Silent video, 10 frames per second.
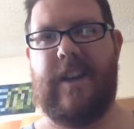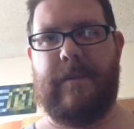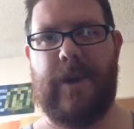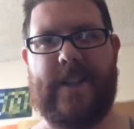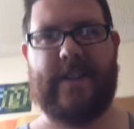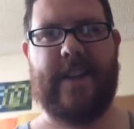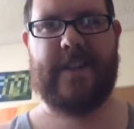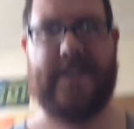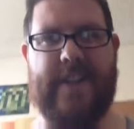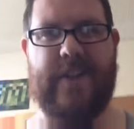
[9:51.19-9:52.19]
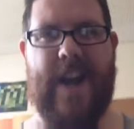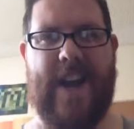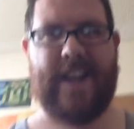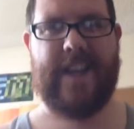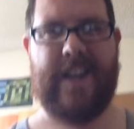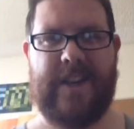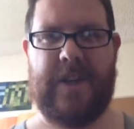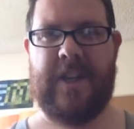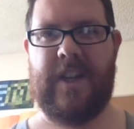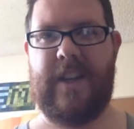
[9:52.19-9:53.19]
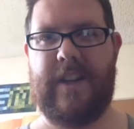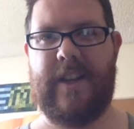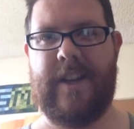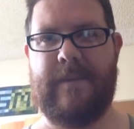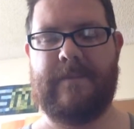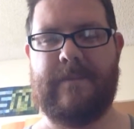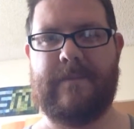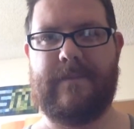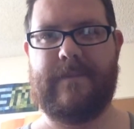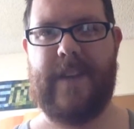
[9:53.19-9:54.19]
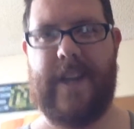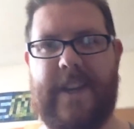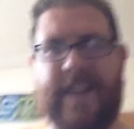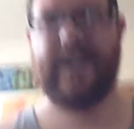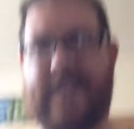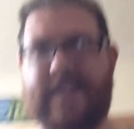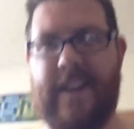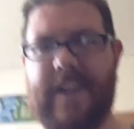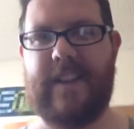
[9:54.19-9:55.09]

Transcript: prince kills the dragon, and then he has to